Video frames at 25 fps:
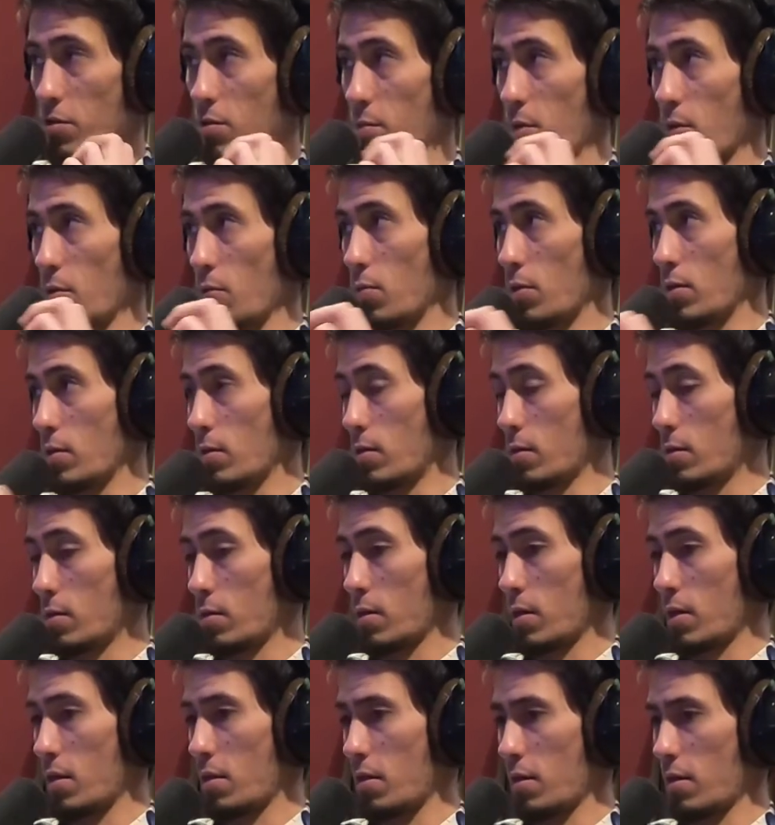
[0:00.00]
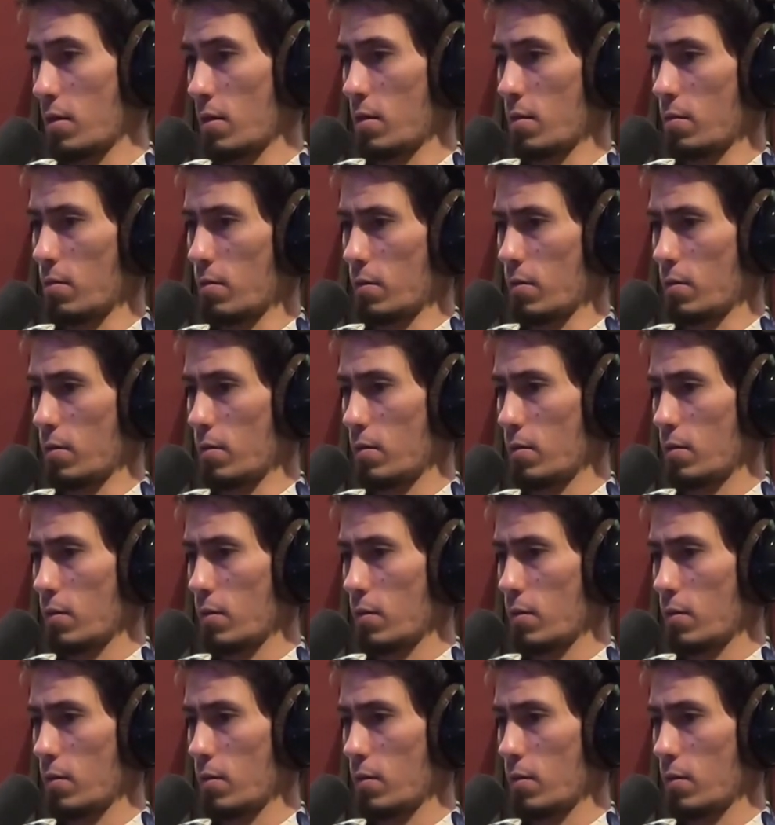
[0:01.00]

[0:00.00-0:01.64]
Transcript: some other ones, I think, but